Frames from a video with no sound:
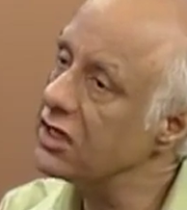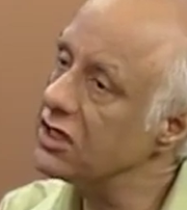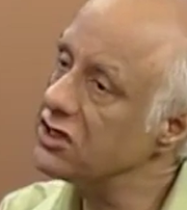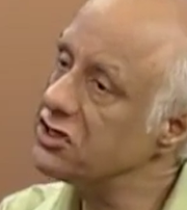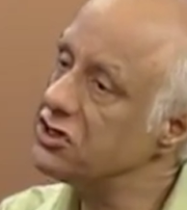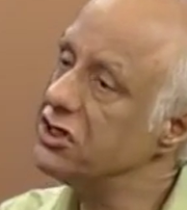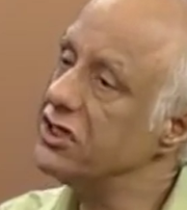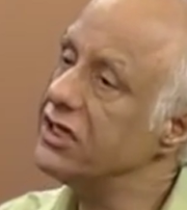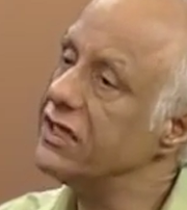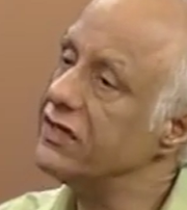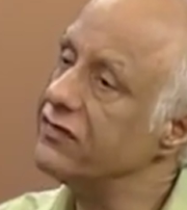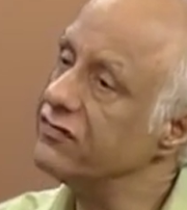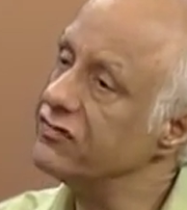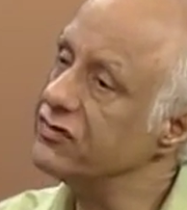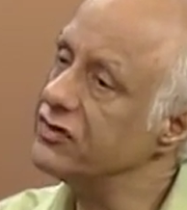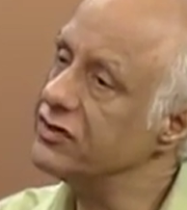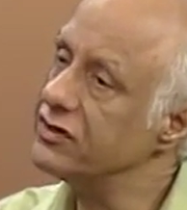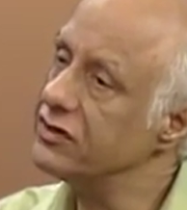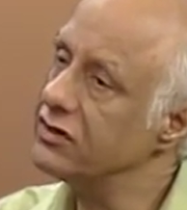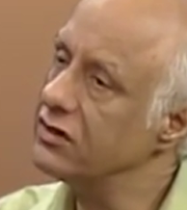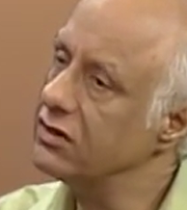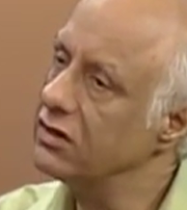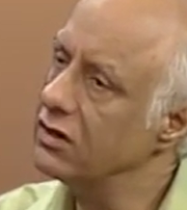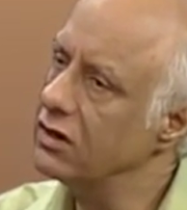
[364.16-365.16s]

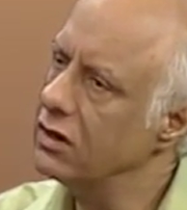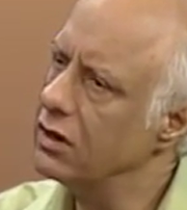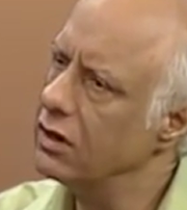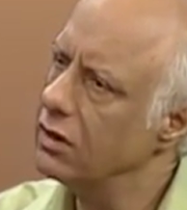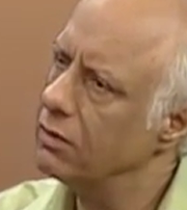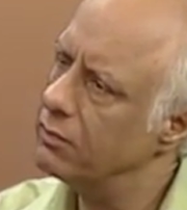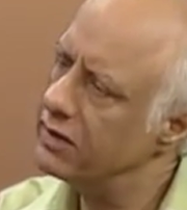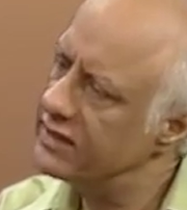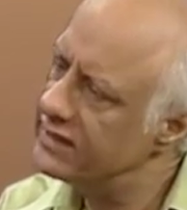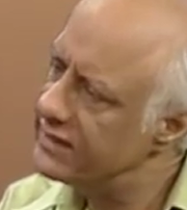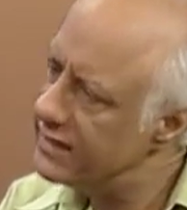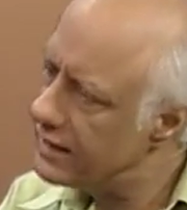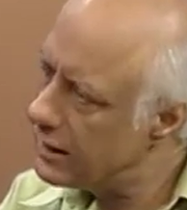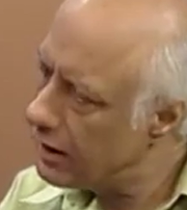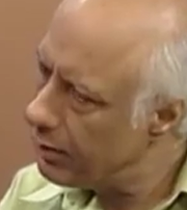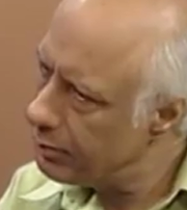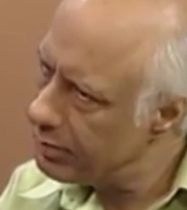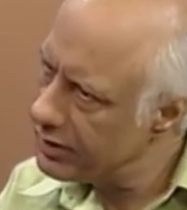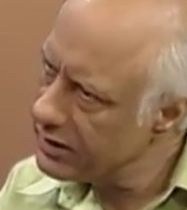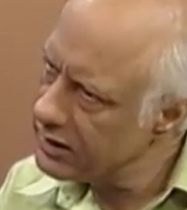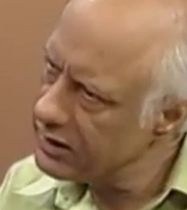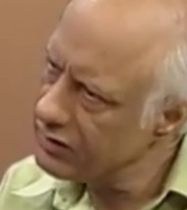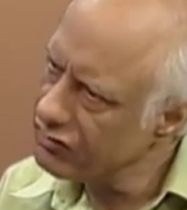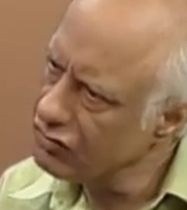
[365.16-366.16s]
achieved by
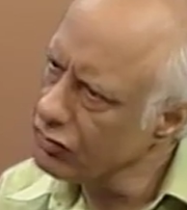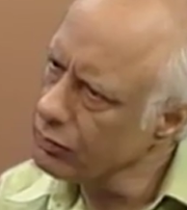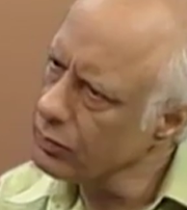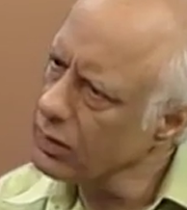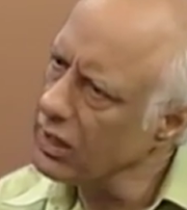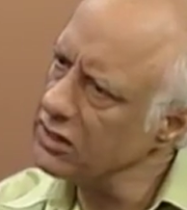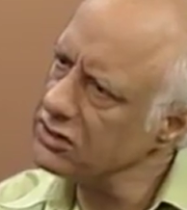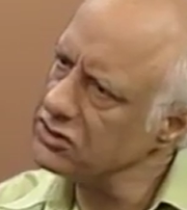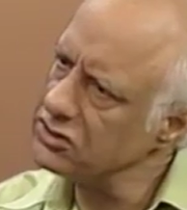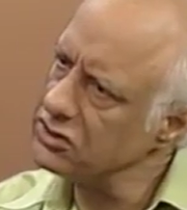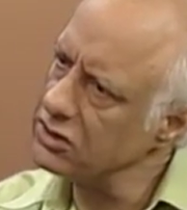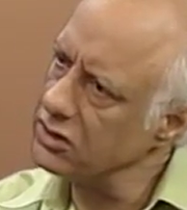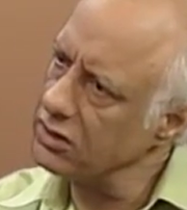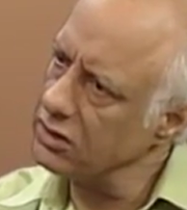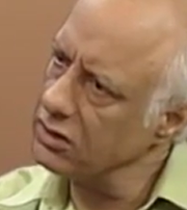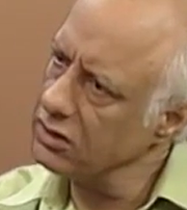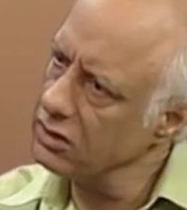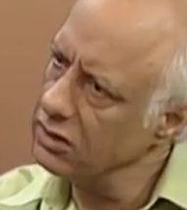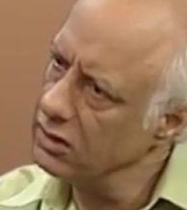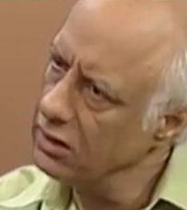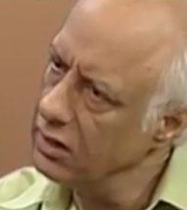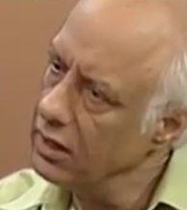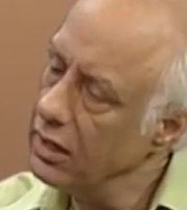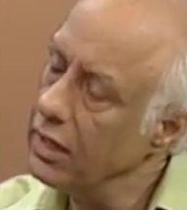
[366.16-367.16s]
decoupling it from culture.
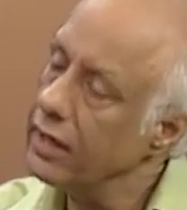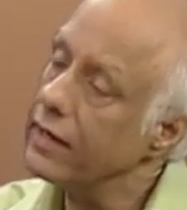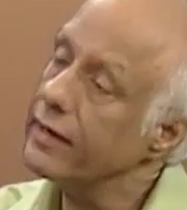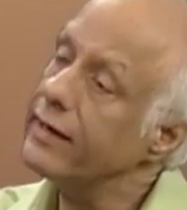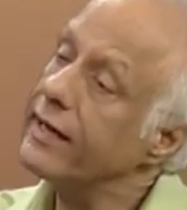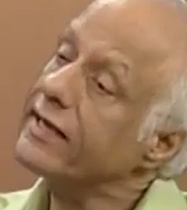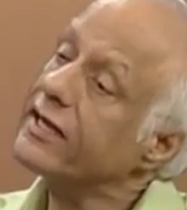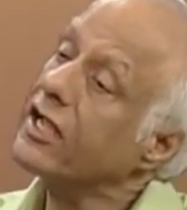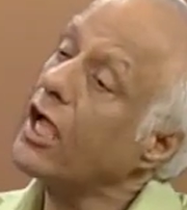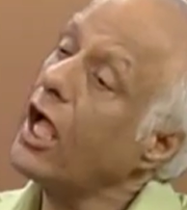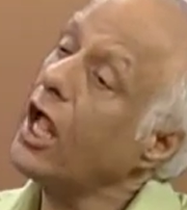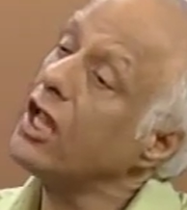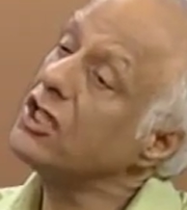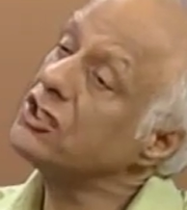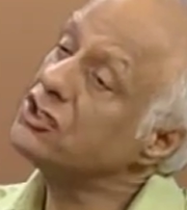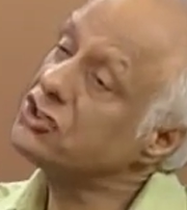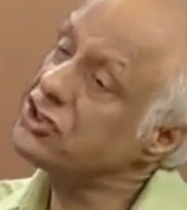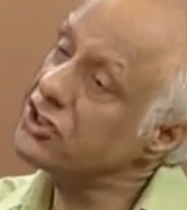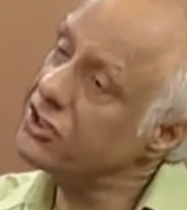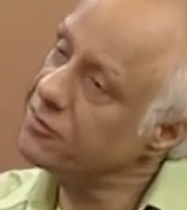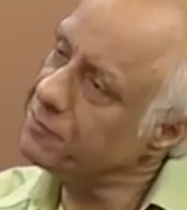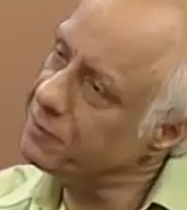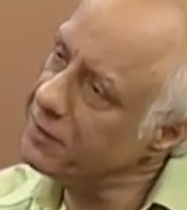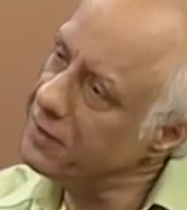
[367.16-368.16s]
Mm-hmm. Let
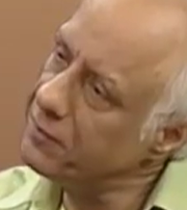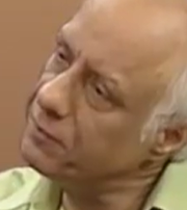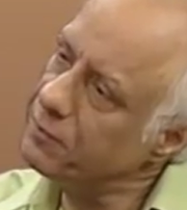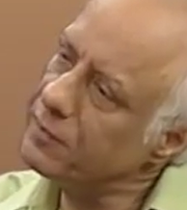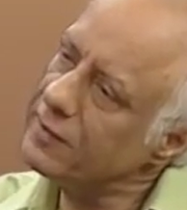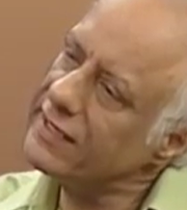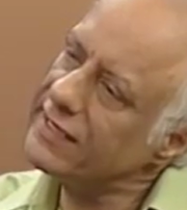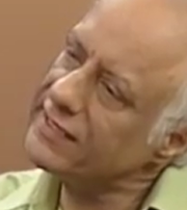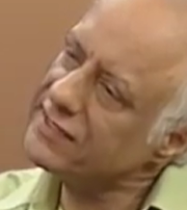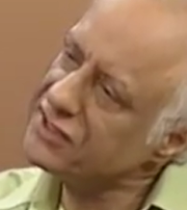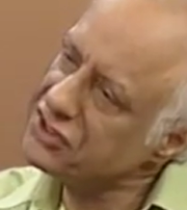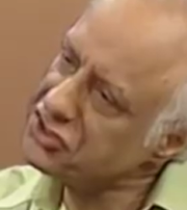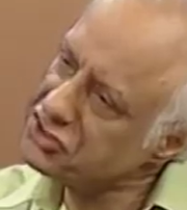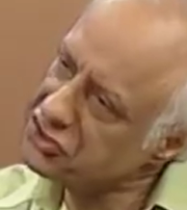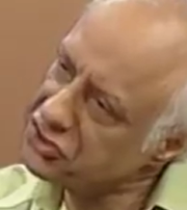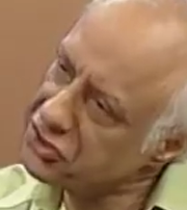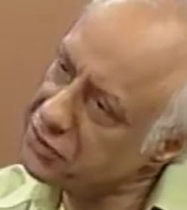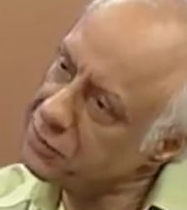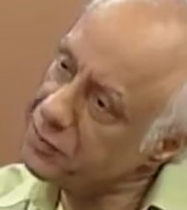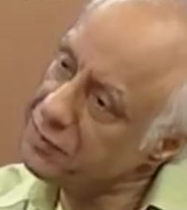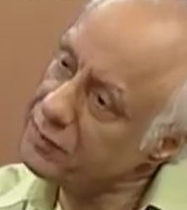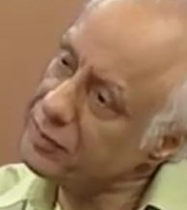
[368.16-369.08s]
culture people, let history